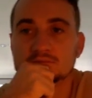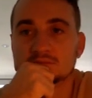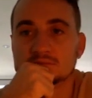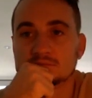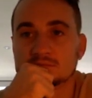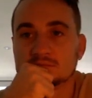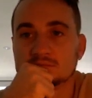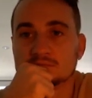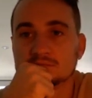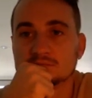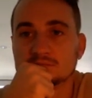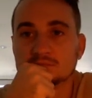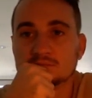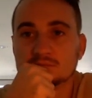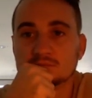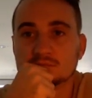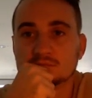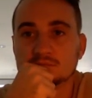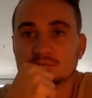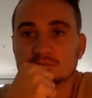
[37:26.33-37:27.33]

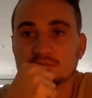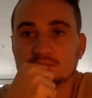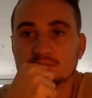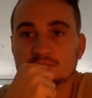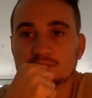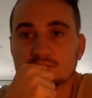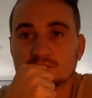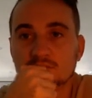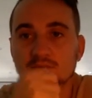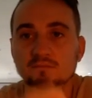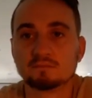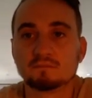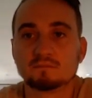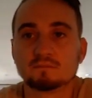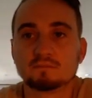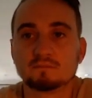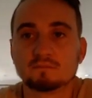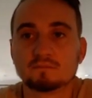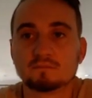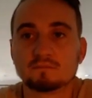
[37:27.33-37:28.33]

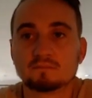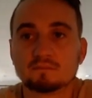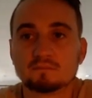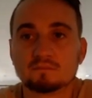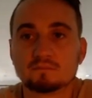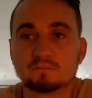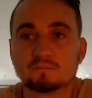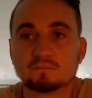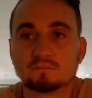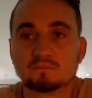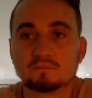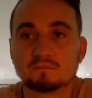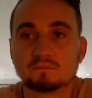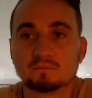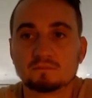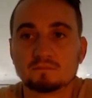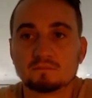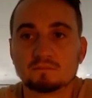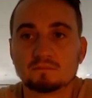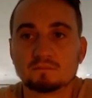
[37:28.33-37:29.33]

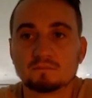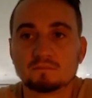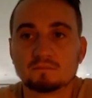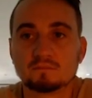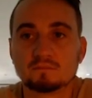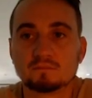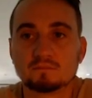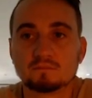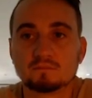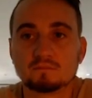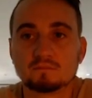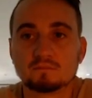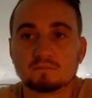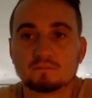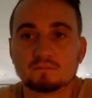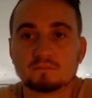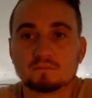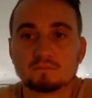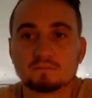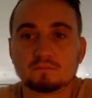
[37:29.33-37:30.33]

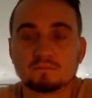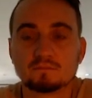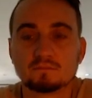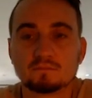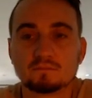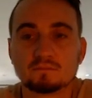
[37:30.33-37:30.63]
(not speaking)